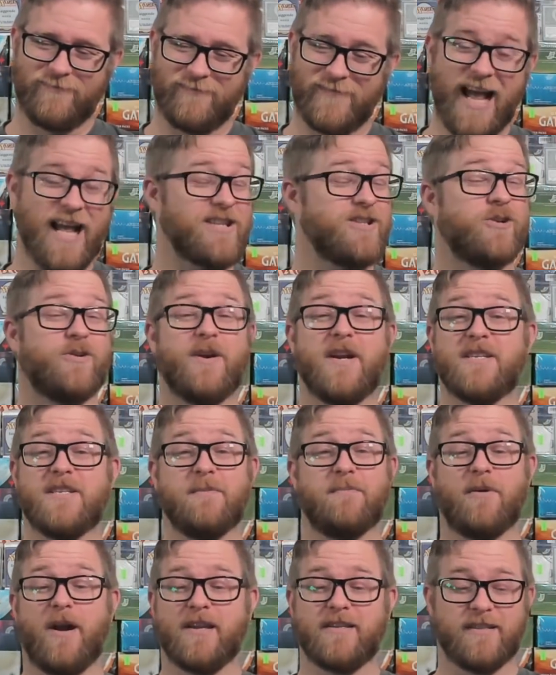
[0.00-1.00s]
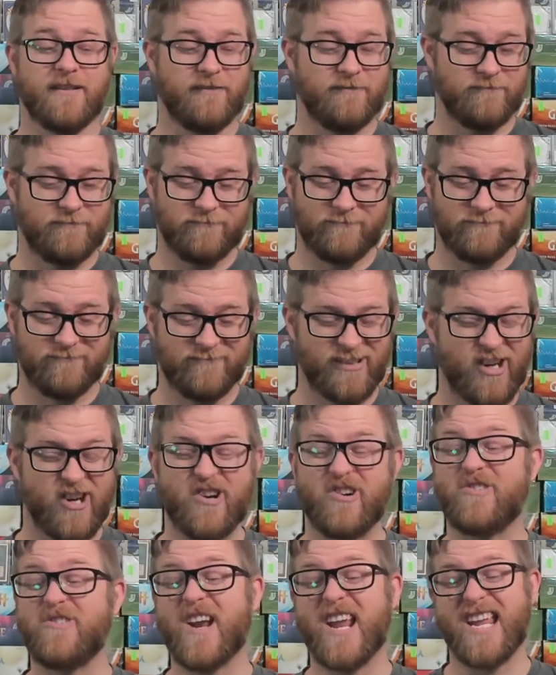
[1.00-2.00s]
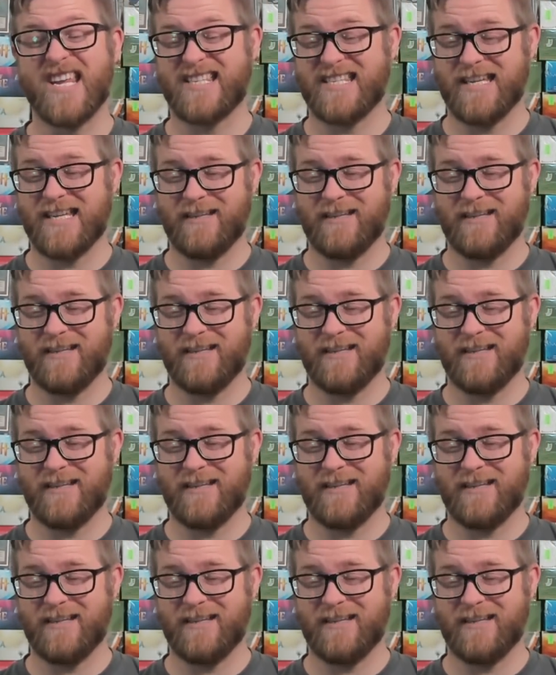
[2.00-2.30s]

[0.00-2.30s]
That's crazy pricing. Crazy.